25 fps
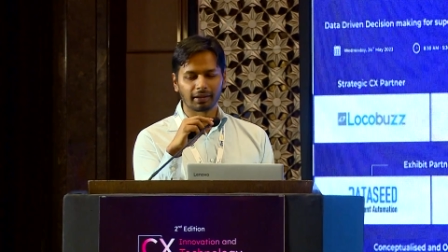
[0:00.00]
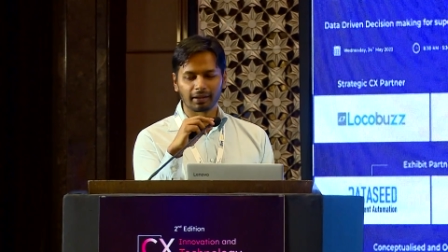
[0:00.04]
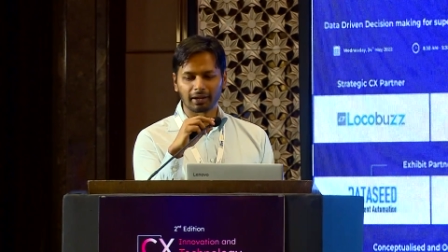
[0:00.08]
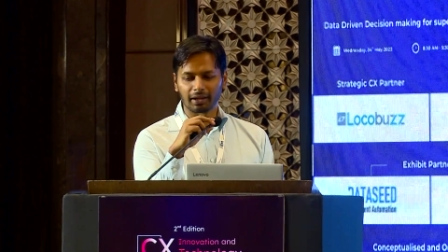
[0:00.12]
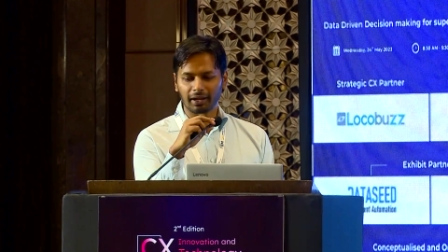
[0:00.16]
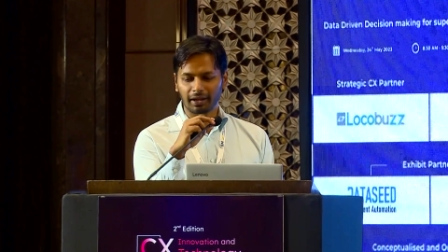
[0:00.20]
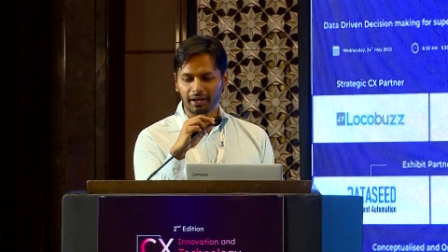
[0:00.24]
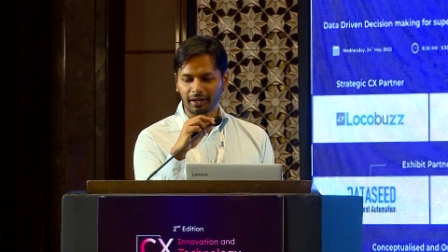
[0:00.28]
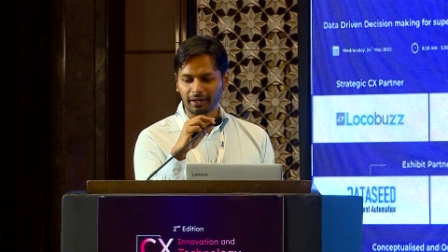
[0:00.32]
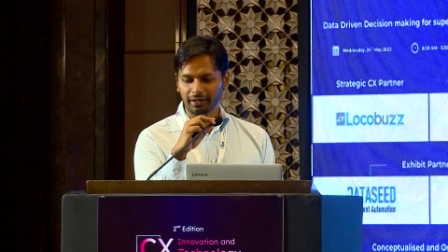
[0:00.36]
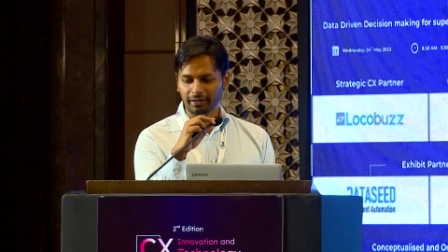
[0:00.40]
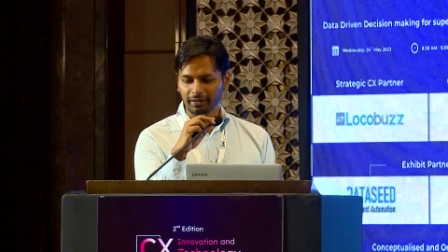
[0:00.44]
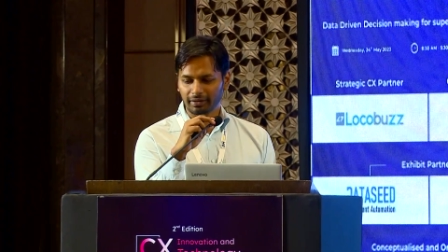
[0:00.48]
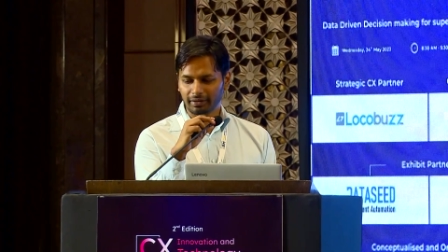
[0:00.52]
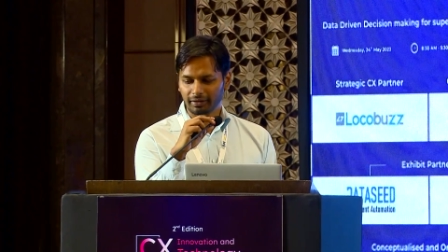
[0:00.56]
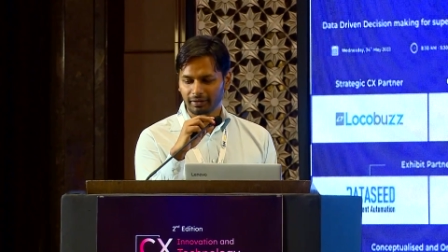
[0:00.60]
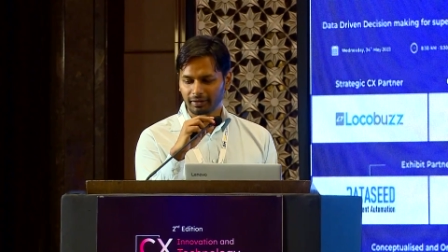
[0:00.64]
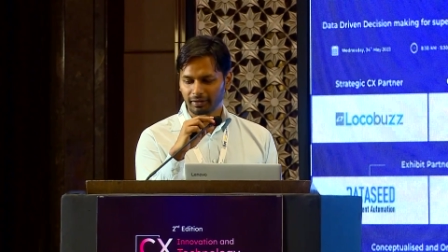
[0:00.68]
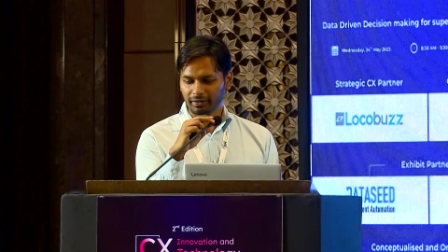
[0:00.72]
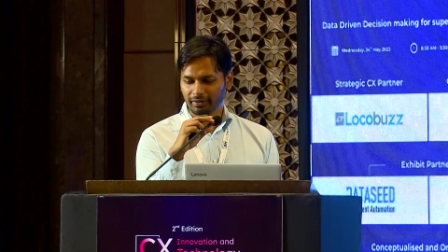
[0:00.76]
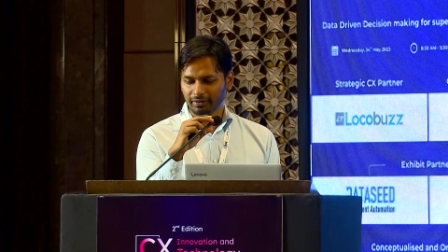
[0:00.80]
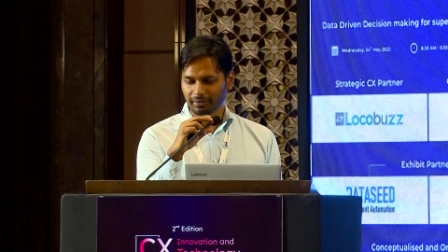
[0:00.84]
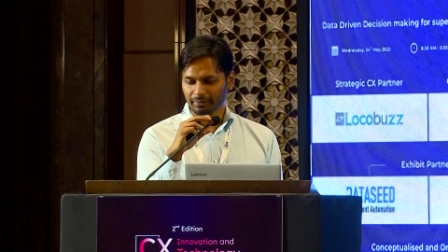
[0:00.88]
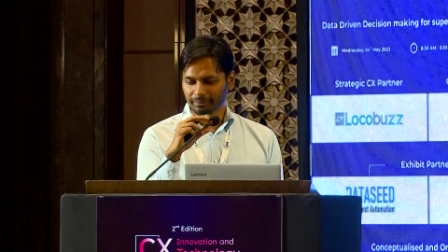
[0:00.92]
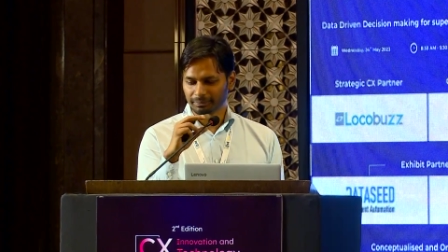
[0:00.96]
And,
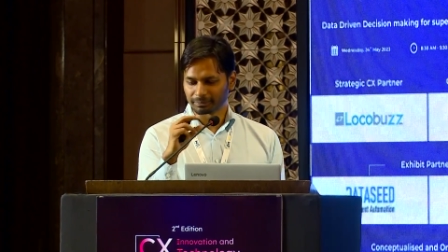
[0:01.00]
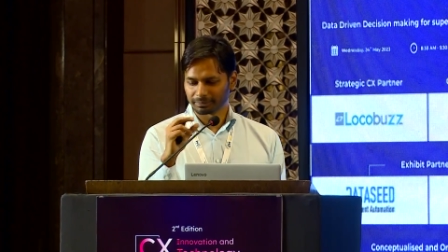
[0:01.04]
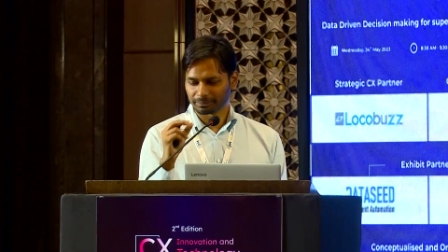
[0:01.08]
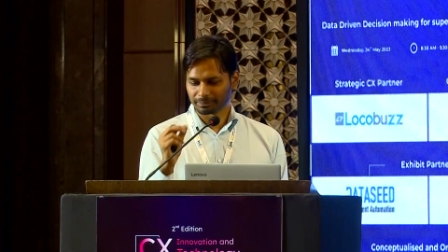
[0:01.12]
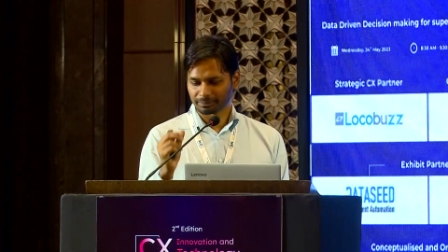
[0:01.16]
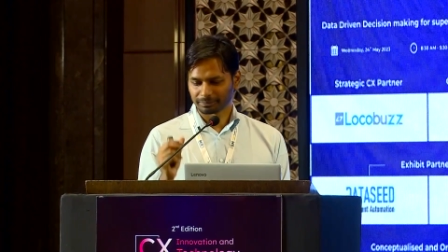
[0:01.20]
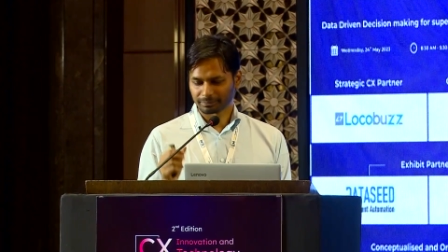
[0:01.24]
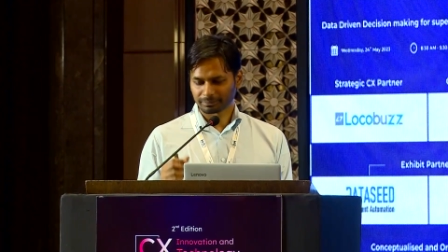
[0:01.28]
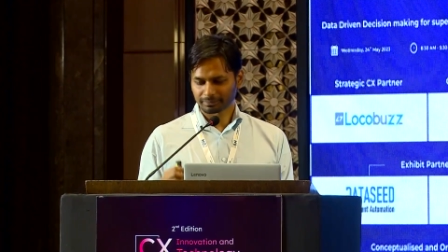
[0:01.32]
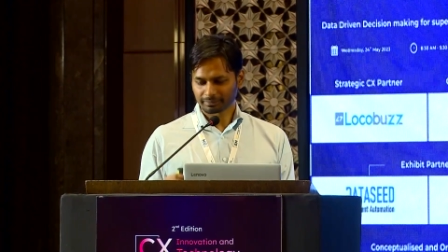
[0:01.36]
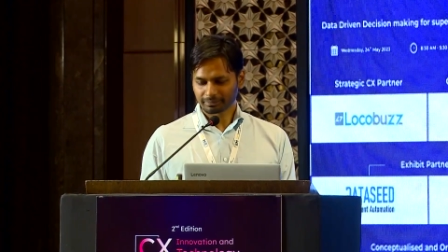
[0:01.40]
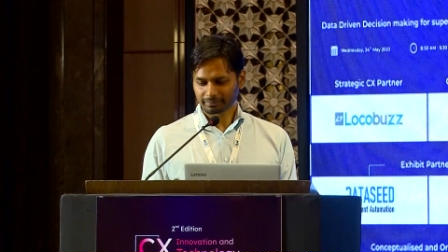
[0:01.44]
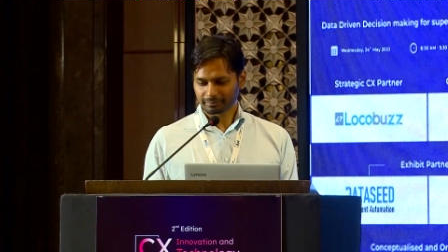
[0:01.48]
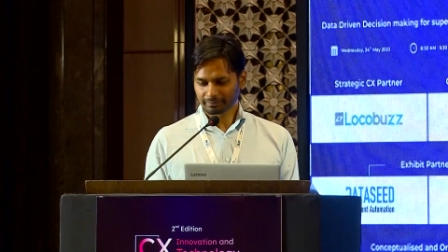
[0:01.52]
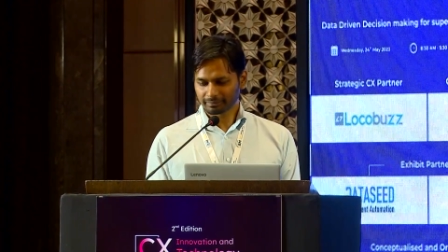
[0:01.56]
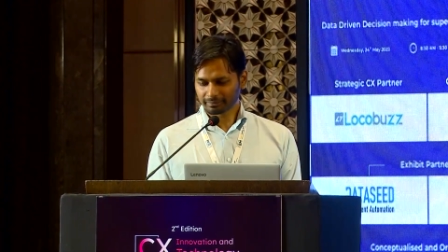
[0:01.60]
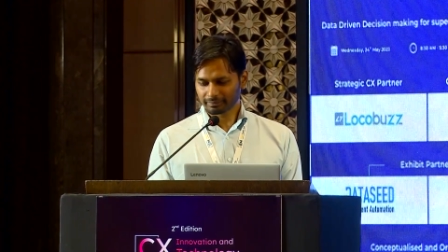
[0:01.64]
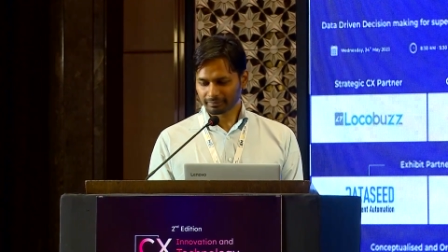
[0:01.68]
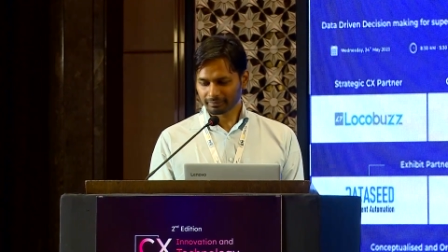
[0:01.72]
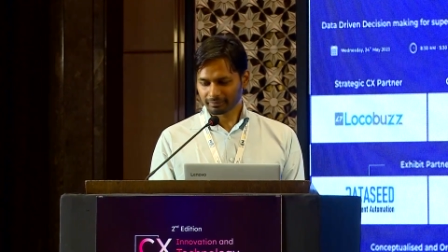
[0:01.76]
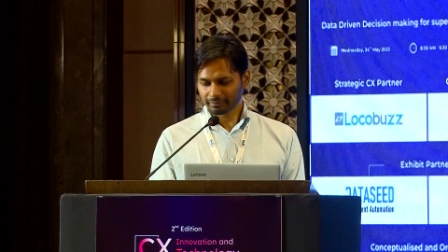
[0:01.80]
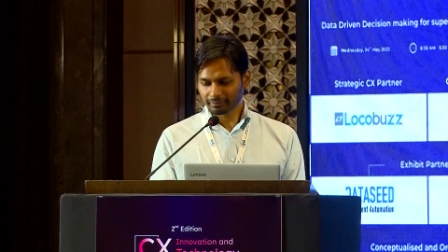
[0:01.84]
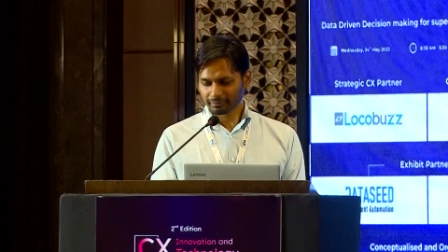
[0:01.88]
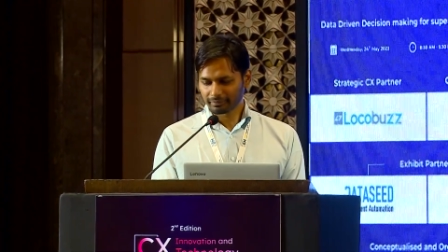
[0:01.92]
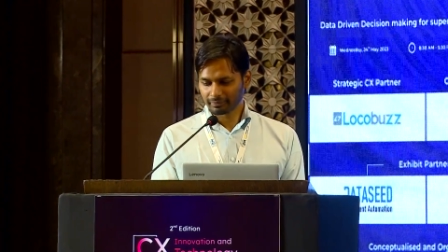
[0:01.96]
um,
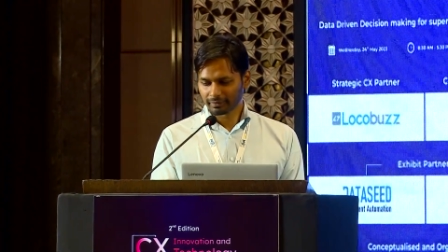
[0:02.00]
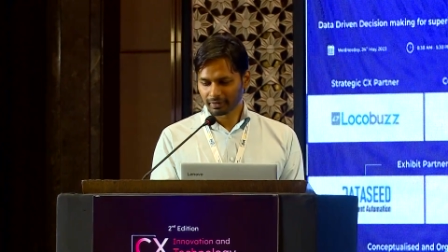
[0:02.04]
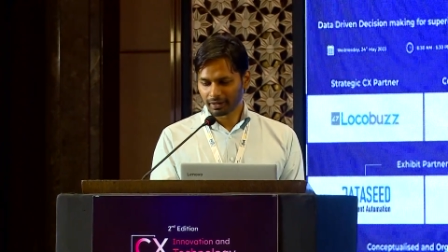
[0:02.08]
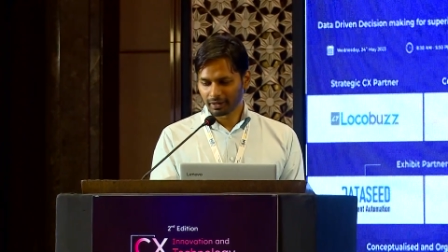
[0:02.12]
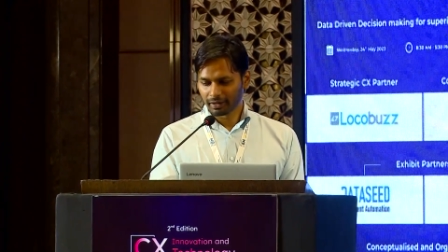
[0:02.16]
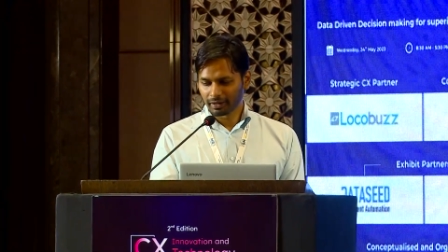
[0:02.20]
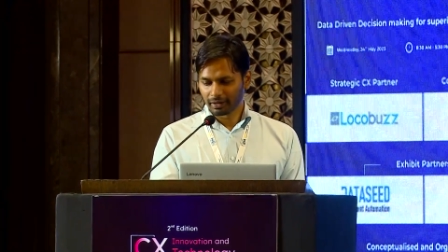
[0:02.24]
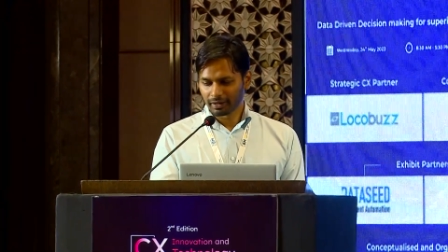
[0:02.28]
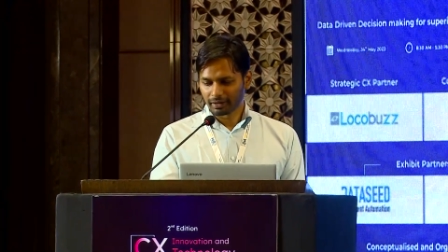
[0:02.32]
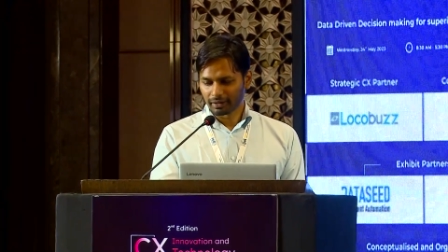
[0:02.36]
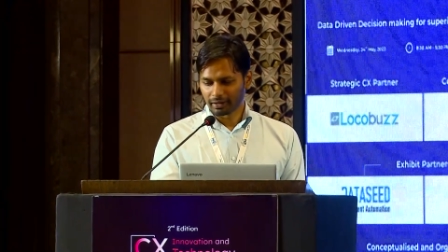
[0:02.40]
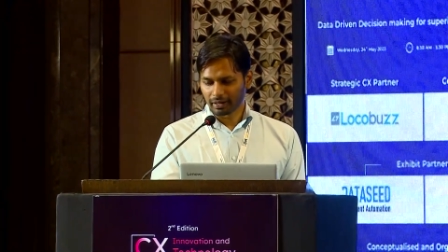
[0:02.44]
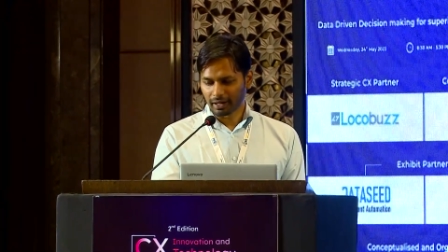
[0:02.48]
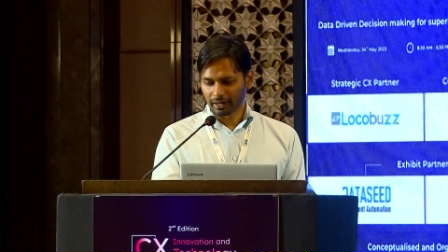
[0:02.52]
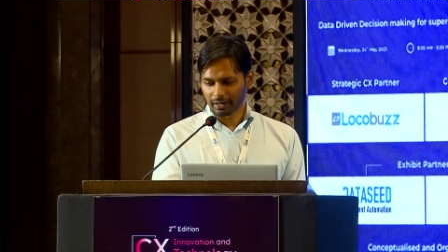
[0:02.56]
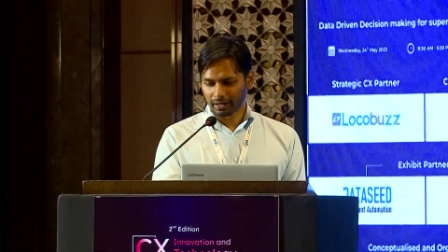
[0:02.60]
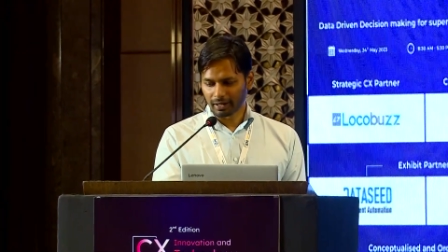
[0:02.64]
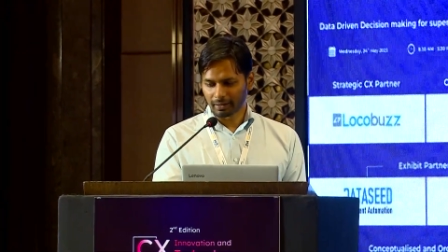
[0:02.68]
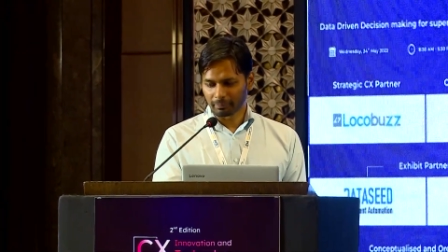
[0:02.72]
and,